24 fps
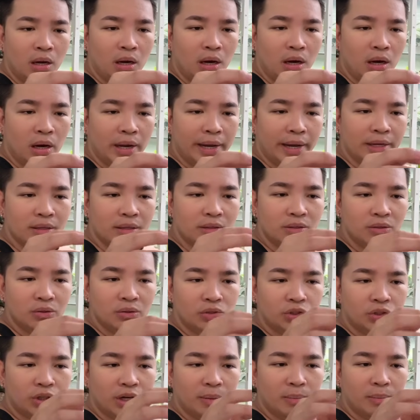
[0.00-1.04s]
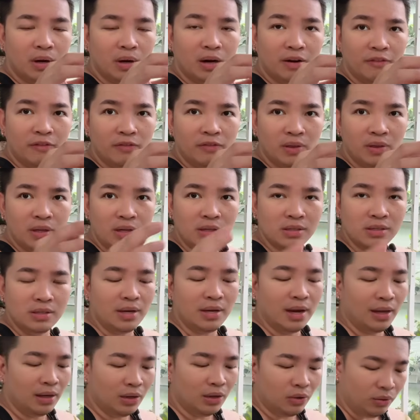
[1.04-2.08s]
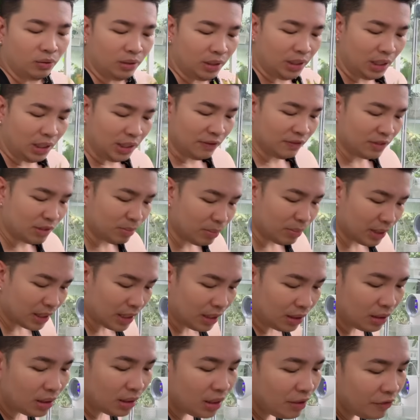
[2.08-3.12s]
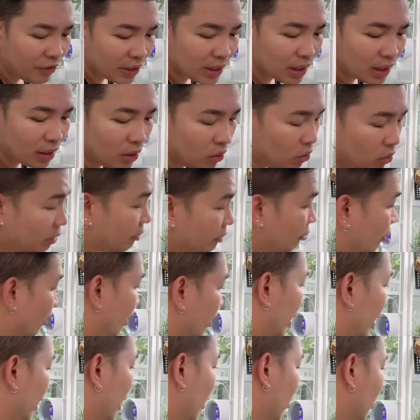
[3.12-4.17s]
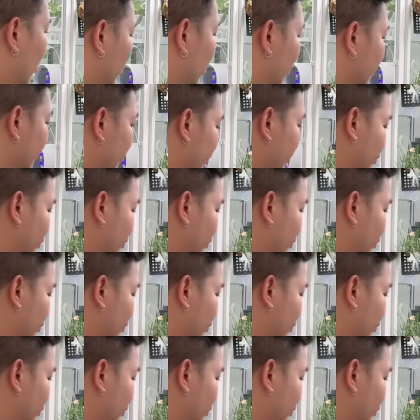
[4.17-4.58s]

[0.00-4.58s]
likes to trim off these yellow leaves, but I'll leave it alone for now.